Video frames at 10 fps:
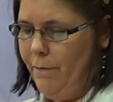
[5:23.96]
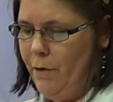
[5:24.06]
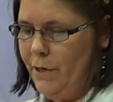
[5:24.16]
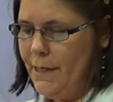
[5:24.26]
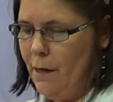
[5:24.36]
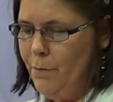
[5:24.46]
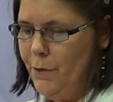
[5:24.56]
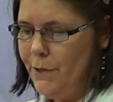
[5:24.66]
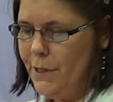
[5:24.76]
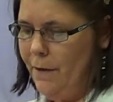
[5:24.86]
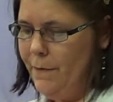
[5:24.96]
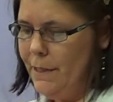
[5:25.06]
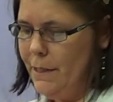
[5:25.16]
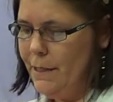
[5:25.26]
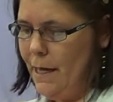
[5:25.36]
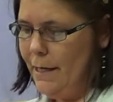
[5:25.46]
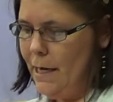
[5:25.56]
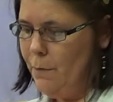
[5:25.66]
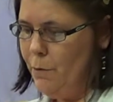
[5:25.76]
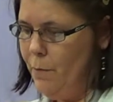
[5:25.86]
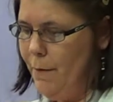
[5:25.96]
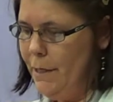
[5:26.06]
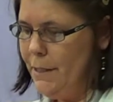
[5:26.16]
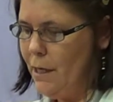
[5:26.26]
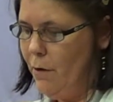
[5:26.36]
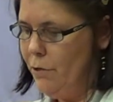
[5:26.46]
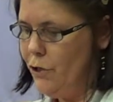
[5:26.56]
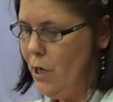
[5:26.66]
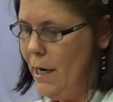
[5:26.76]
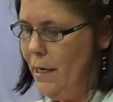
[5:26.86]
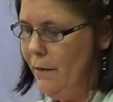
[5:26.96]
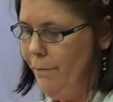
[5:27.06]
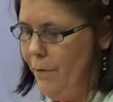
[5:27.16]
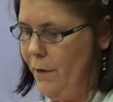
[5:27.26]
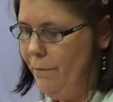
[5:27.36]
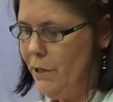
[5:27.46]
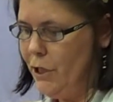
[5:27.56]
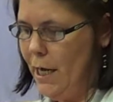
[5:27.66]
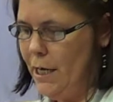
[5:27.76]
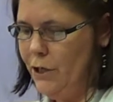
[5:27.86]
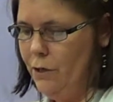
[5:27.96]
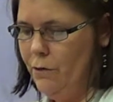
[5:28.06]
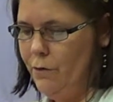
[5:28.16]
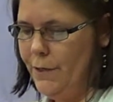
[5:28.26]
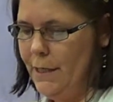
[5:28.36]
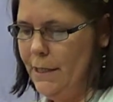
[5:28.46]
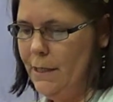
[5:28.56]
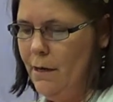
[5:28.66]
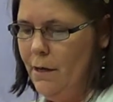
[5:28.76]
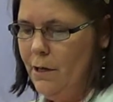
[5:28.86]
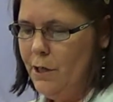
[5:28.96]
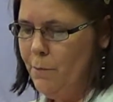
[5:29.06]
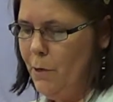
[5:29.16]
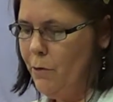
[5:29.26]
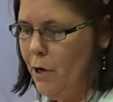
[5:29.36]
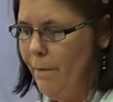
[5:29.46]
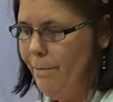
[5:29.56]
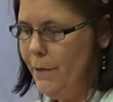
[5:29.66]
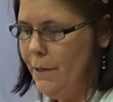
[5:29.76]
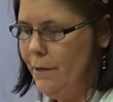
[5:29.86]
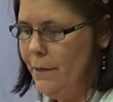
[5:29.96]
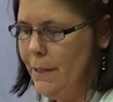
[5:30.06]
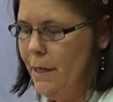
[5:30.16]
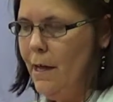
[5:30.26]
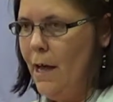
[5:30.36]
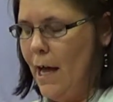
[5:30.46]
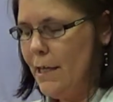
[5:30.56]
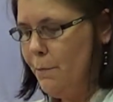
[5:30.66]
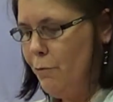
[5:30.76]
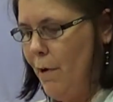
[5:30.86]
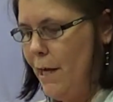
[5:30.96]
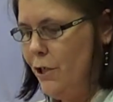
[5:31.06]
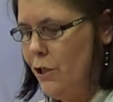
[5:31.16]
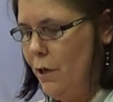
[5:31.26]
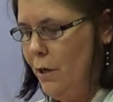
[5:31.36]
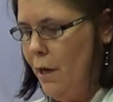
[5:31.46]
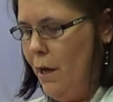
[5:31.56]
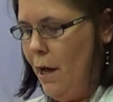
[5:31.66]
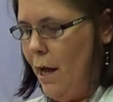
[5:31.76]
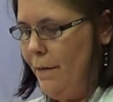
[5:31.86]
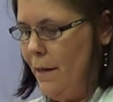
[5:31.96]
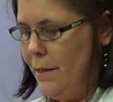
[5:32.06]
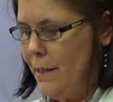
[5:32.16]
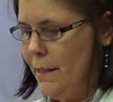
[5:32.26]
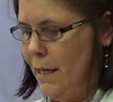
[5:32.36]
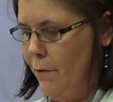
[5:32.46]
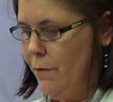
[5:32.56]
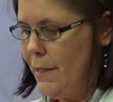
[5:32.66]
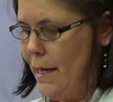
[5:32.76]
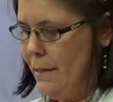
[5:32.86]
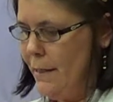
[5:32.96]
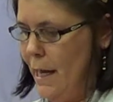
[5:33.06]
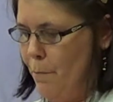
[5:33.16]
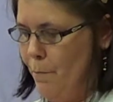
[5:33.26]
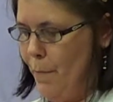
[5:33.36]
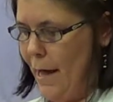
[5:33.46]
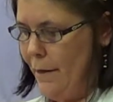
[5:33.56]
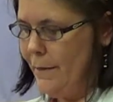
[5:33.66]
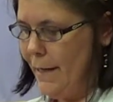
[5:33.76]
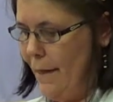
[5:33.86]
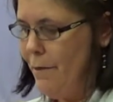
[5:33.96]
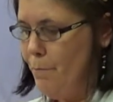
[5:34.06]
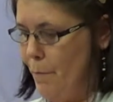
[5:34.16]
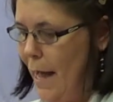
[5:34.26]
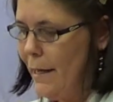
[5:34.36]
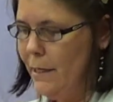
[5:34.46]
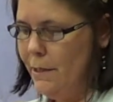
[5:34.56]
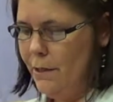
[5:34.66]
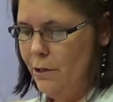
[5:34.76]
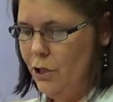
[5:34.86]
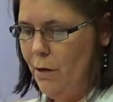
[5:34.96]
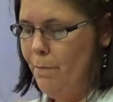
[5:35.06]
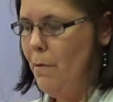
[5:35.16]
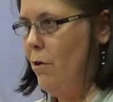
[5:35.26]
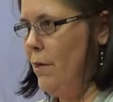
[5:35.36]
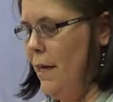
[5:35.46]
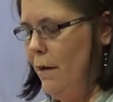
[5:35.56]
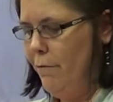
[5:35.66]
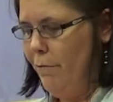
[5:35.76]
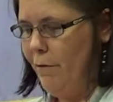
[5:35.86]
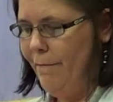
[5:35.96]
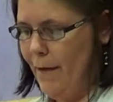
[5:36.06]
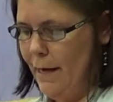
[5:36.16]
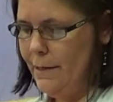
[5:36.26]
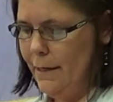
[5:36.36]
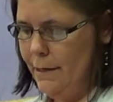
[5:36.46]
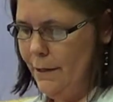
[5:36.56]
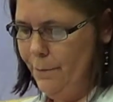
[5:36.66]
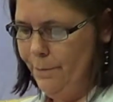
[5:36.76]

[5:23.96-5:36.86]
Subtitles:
For example, services that enable women to go on training and further education courses to build confidence, aspiration and their skill set to get them back into the job market are all affected.